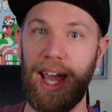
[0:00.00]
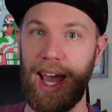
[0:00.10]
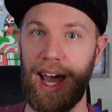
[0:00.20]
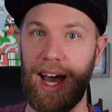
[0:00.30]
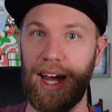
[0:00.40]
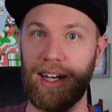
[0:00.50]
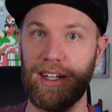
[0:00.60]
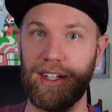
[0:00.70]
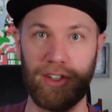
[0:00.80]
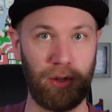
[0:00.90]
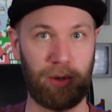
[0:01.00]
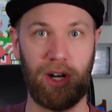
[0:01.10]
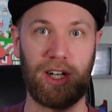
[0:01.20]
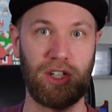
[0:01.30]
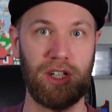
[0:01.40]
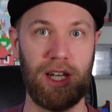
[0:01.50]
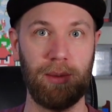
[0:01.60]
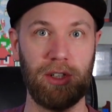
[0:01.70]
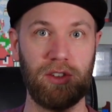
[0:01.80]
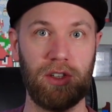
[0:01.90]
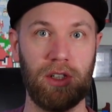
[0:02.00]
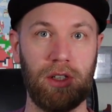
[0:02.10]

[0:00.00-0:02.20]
and your production tables.